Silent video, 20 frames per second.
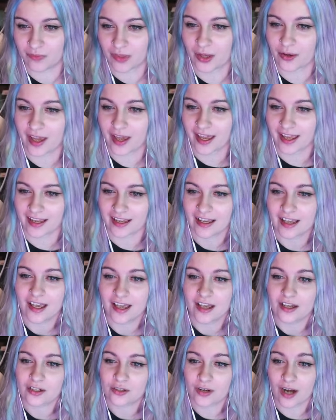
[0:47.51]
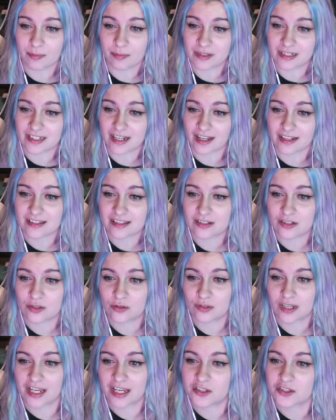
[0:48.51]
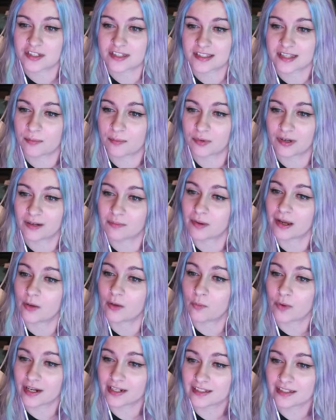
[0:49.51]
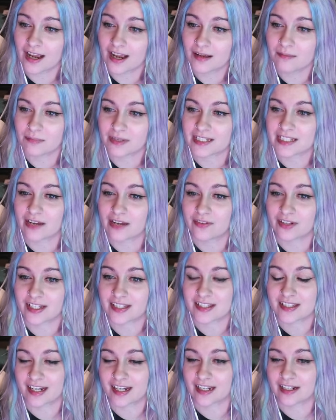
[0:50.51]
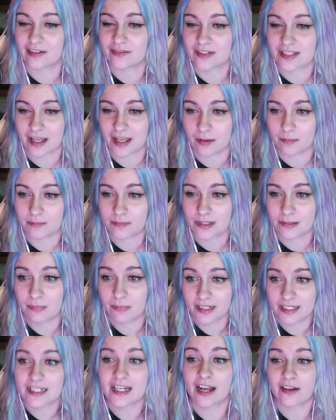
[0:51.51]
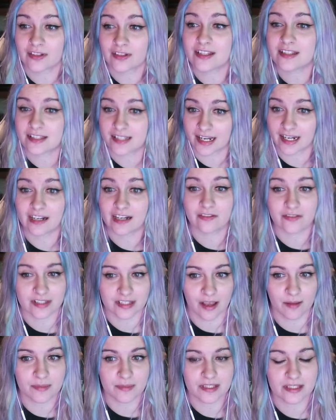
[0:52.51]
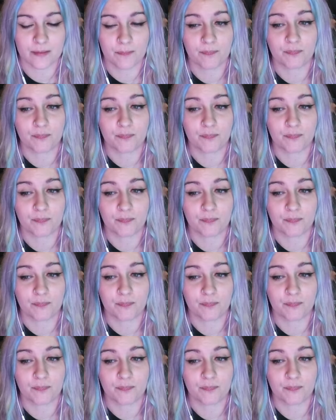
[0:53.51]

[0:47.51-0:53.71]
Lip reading: Okay, crop key dots. Two cages separated by a white dot must have consecutive sums. Must have consecutive sums.